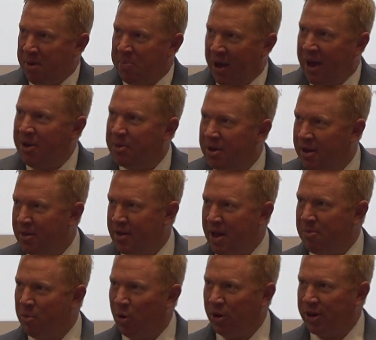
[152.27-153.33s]
payment in
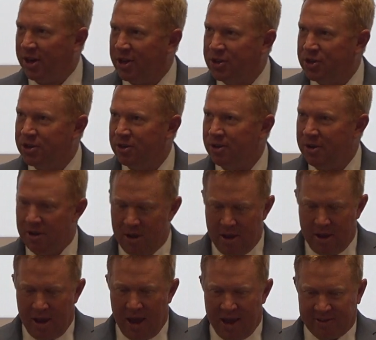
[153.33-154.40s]
that mortgage
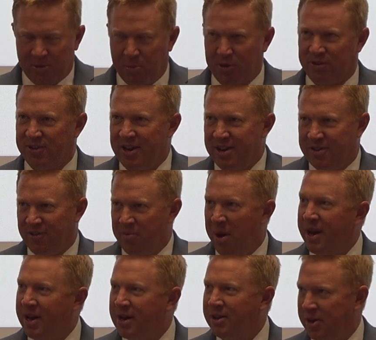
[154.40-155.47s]
as a percentage of
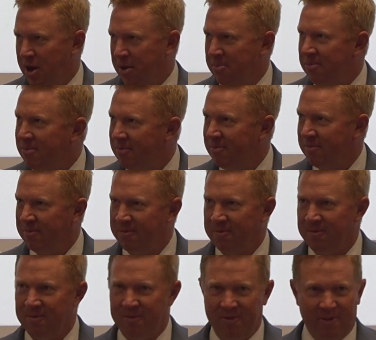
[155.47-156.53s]
my income,
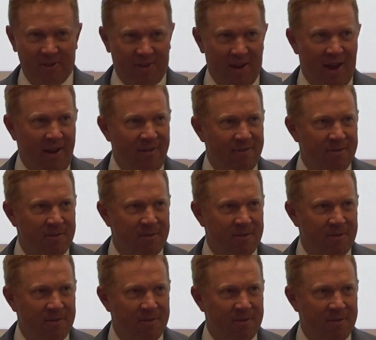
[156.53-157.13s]
okay,